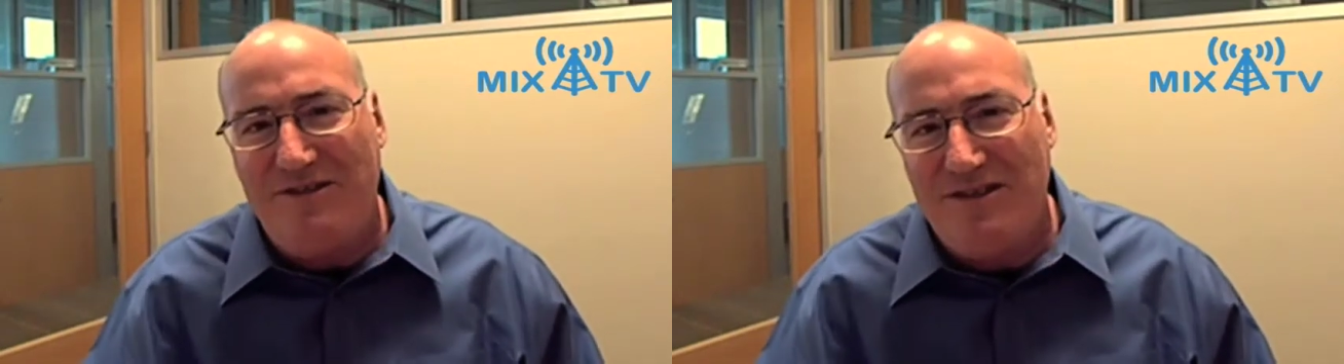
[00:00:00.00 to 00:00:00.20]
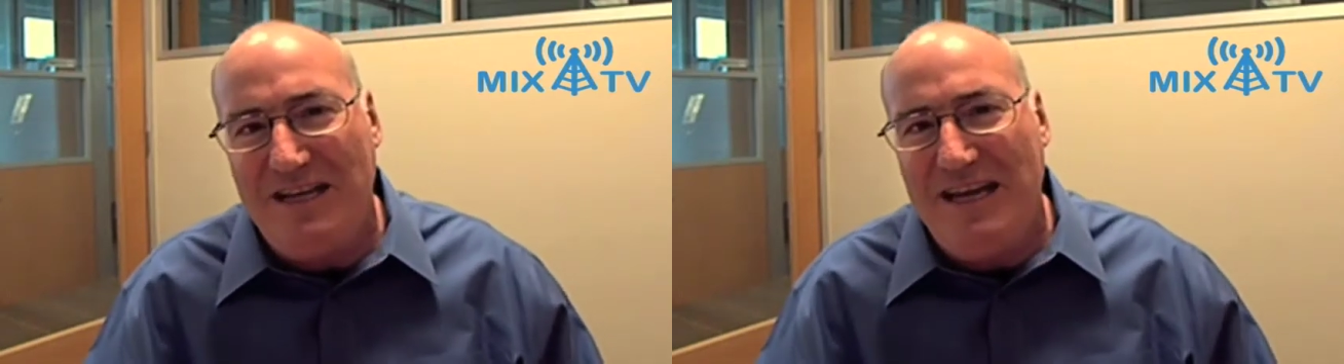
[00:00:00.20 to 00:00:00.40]

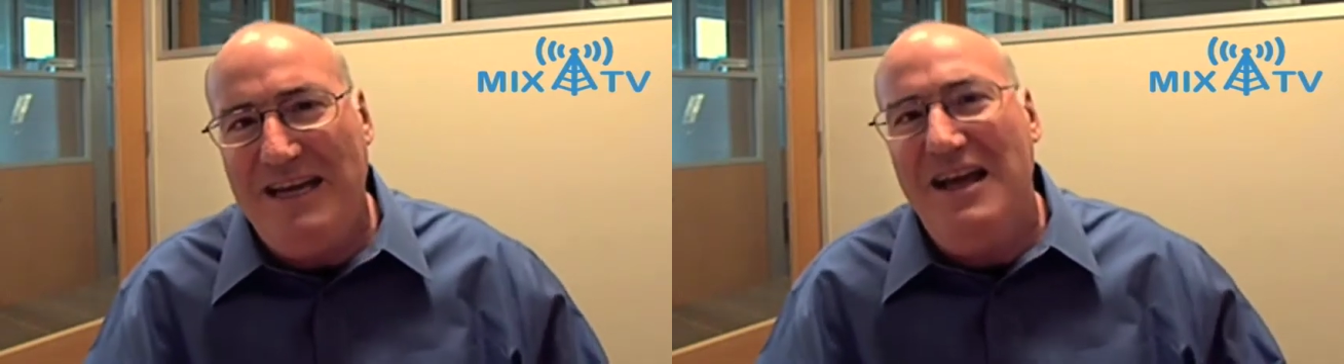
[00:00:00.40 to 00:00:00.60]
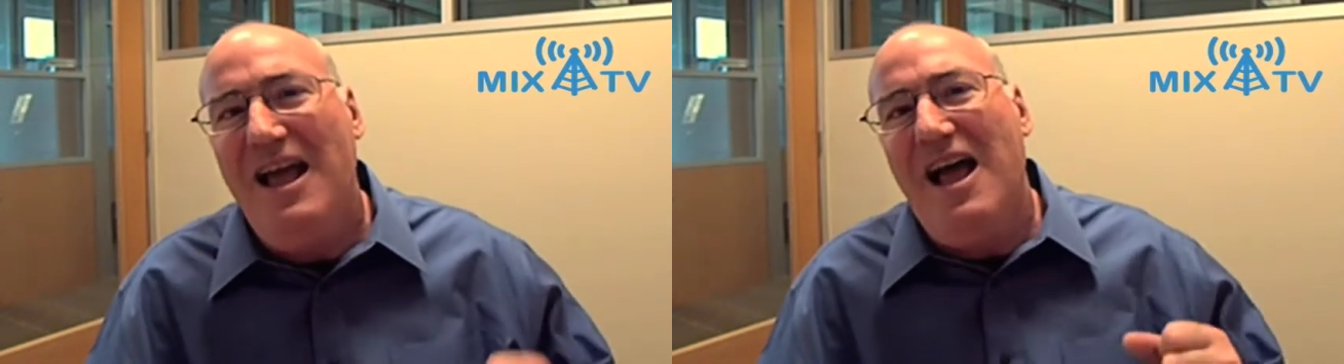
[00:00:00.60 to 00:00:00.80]
to
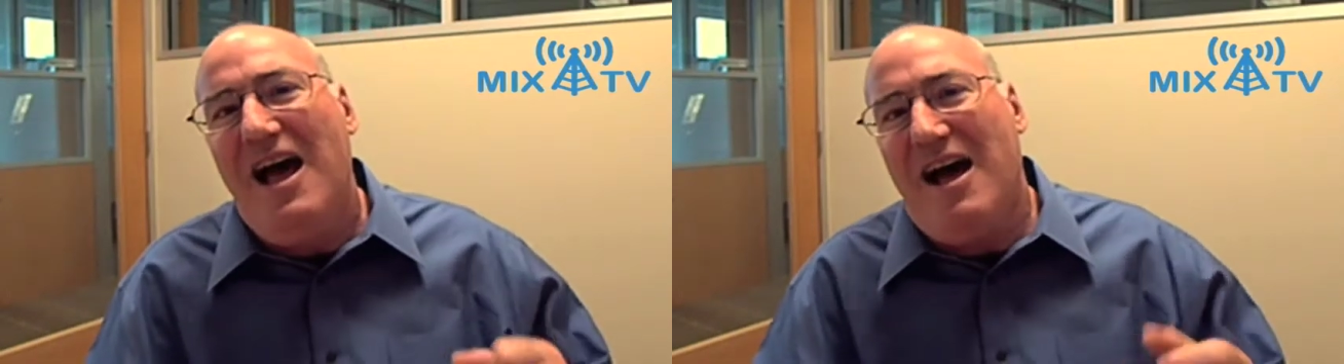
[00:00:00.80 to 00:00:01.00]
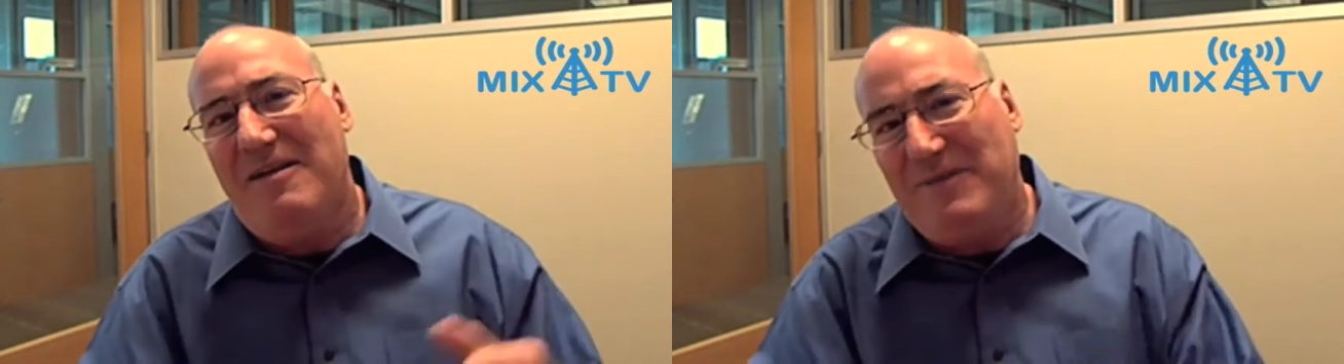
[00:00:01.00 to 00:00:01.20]
see,
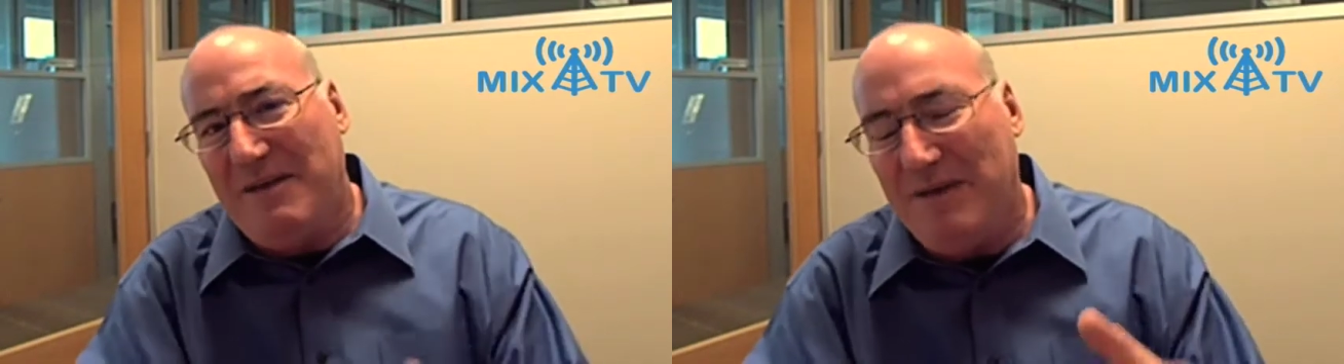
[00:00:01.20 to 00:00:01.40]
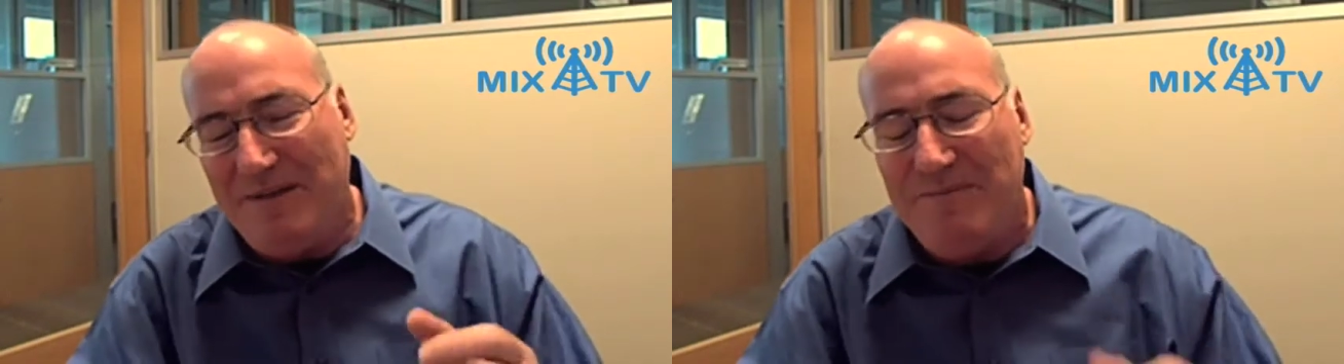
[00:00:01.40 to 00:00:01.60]

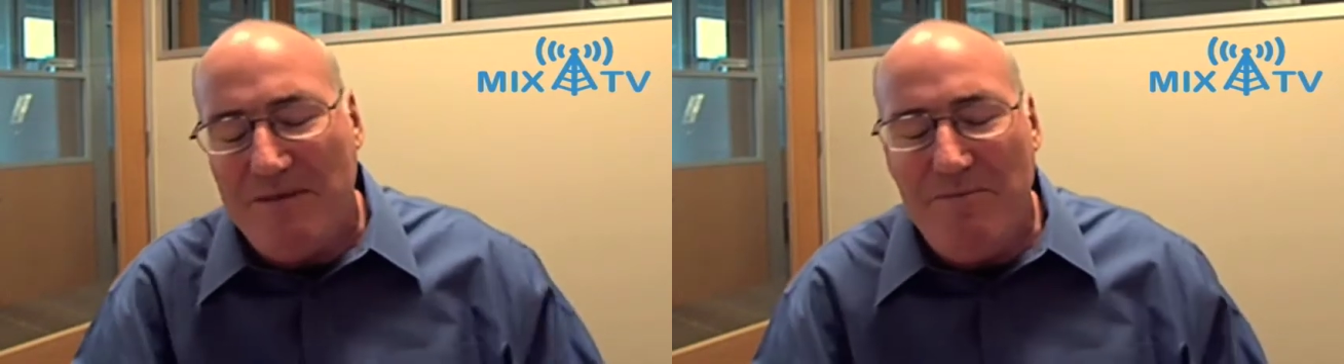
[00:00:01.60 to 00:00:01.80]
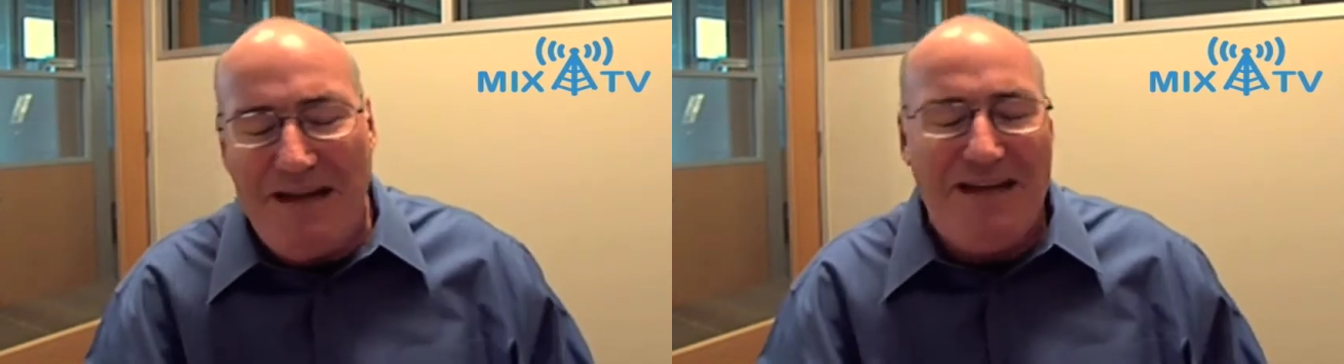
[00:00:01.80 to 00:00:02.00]
keeping
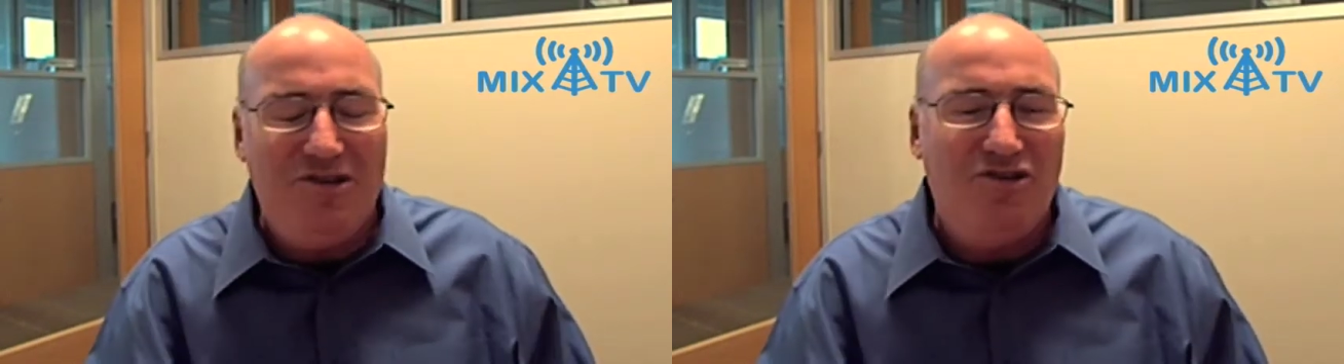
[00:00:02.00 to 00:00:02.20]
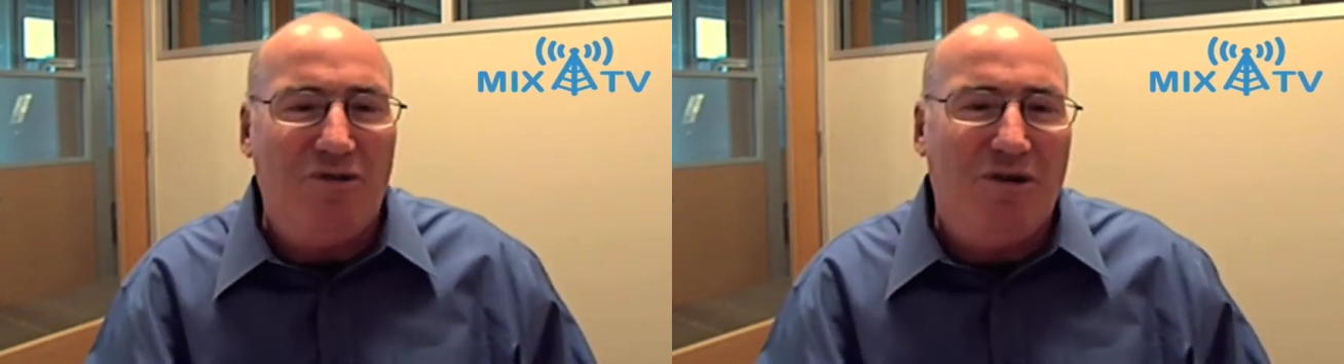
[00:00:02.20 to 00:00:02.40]

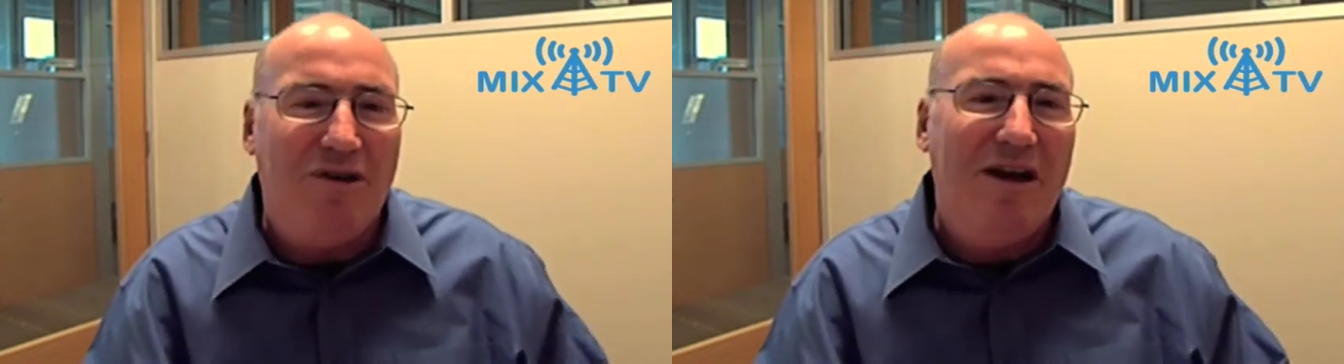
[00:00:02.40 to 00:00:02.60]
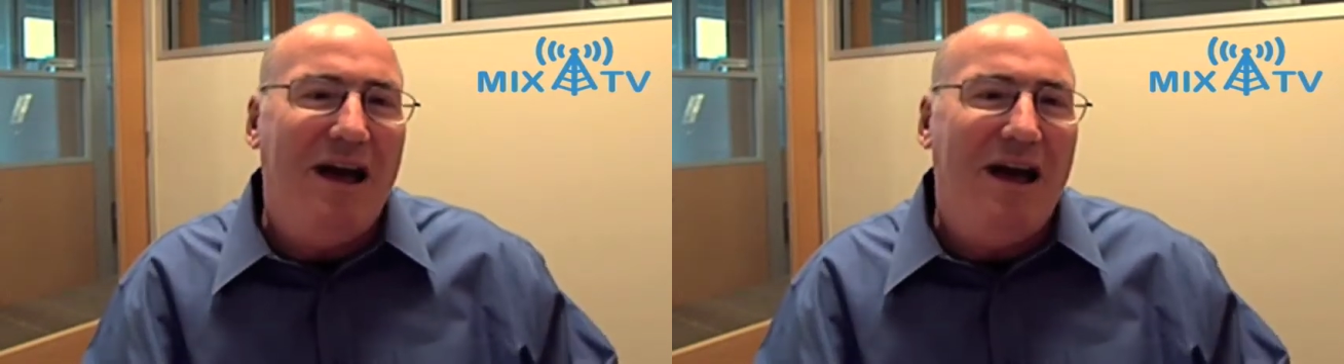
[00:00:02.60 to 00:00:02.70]
meetings short,